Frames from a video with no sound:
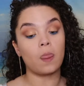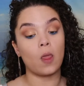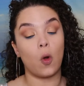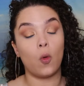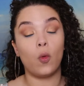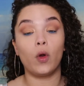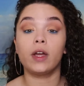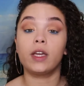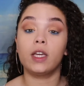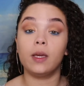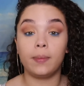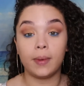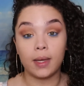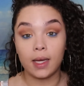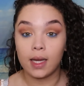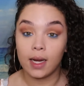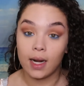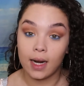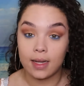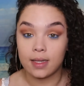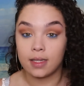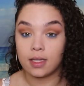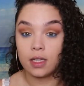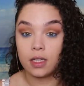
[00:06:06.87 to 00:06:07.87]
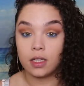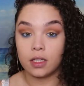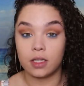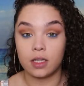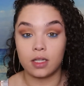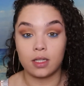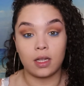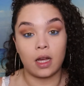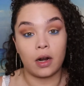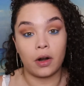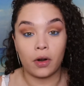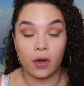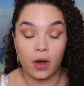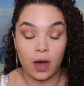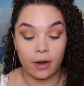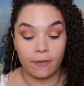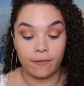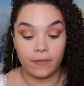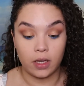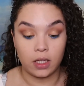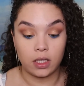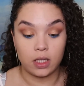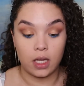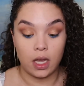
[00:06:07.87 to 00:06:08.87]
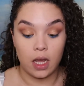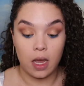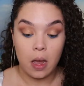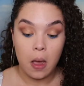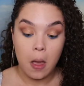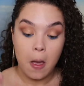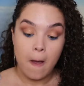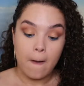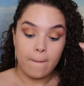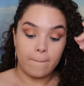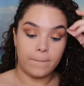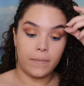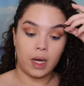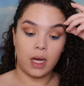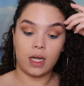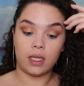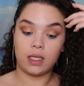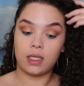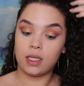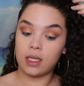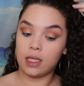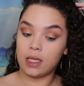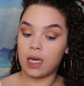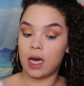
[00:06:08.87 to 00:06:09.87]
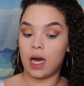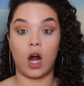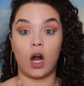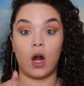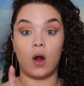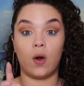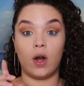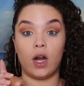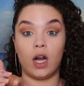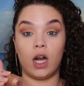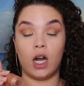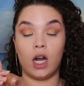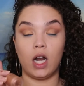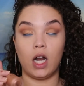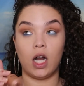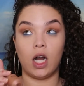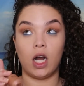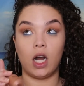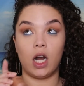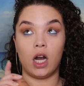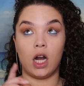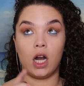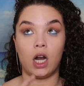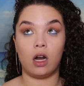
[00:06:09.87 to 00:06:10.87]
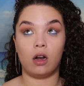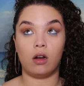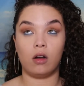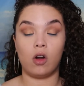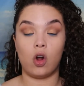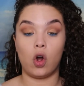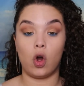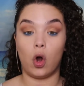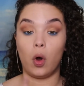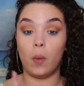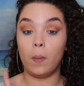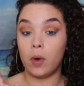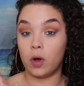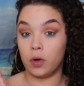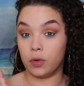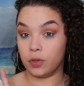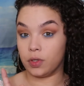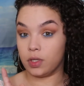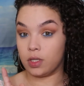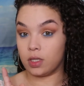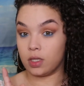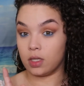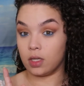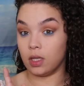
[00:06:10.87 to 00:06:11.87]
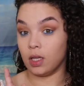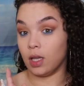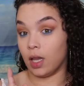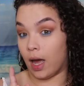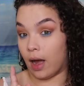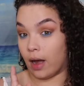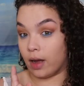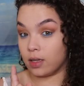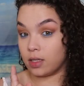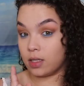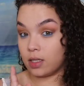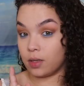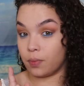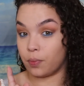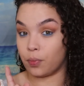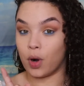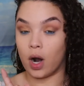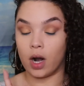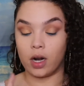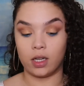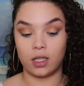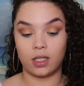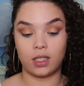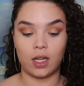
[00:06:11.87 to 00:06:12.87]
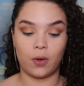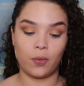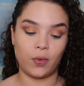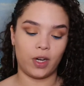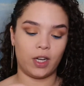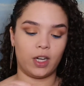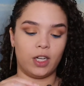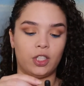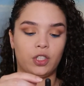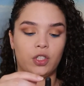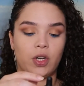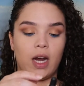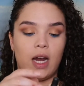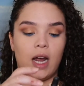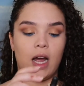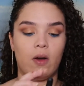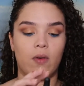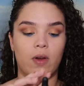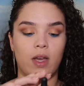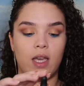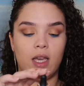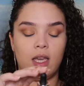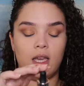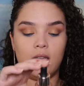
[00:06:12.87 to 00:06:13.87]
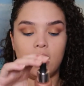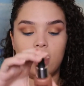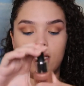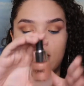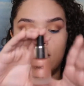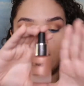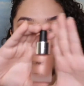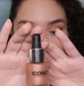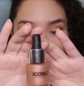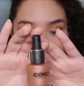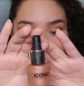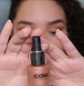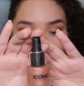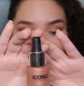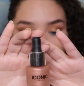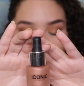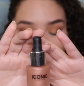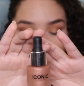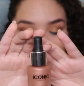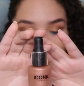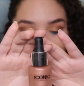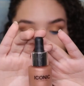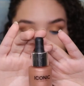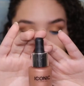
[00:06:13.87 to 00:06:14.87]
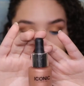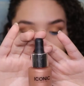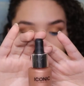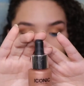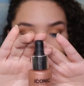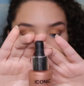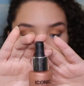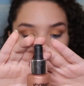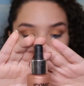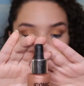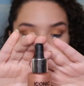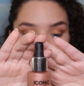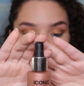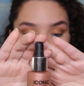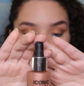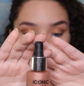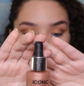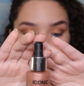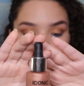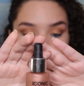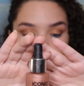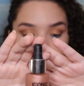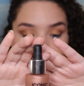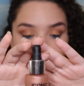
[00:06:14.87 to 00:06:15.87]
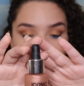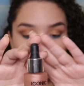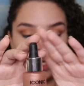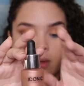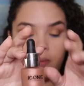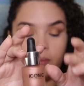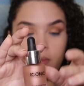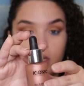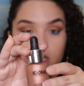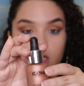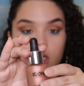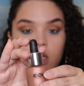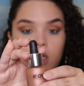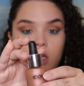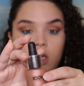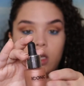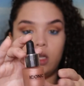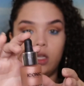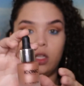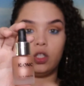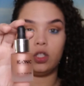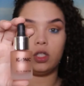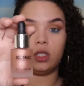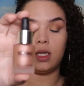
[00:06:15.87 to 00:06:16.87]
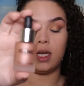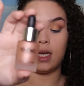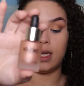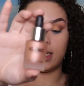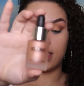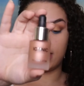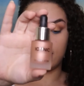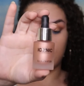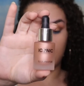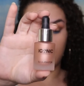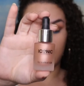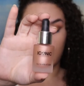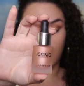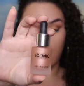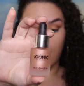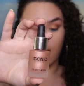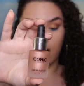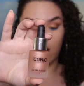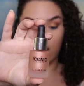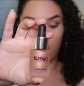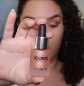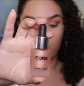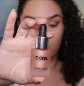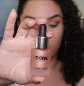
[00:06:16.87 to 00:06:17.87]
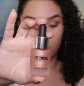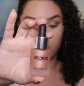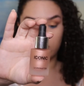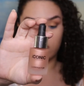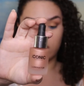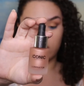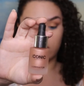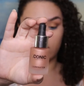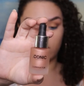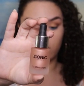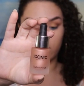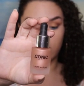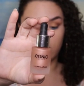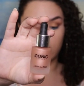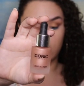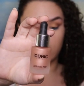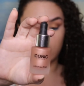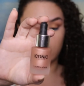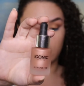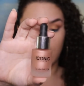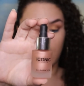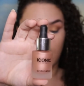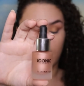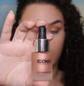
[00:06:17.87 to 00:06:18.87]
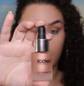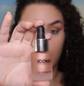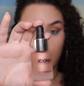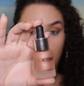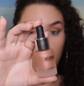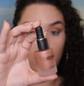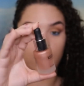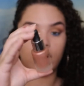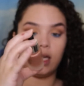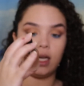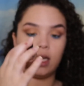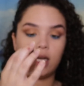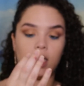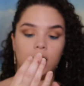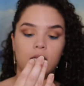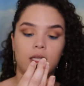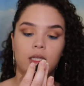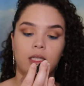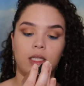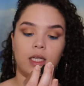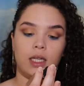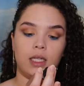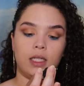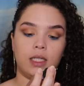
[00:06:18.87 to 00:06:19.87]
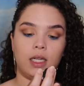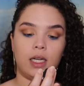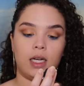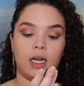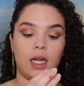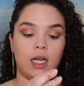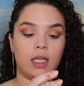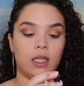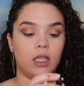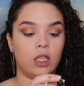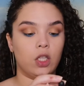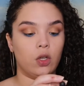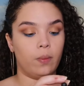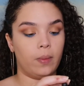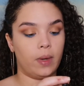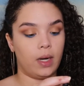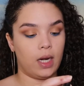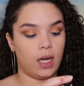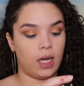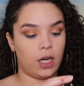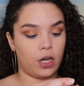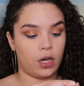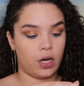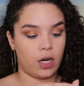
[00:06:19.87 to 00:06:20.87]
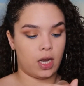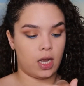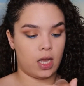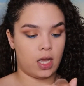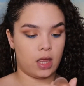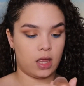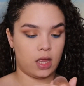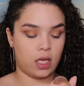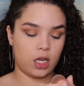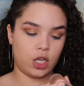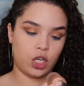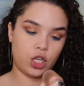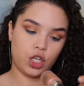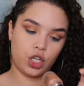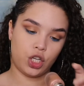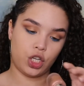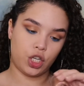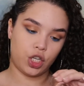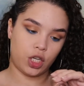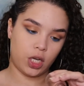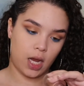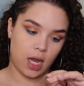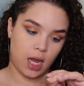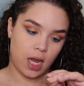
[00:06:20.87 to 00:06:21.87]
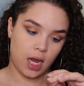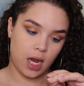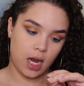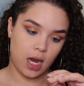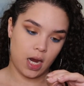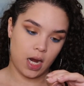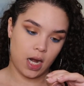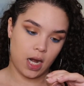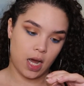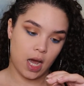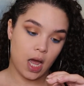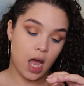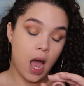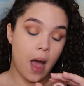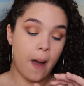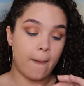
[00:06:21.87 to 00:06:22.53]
We're keeping it as is because I don't know how to fix it. But our almost last product that we're gonna try out is this one. This is what we're gonna be testing out, which is the iconic London Illuminator in the shade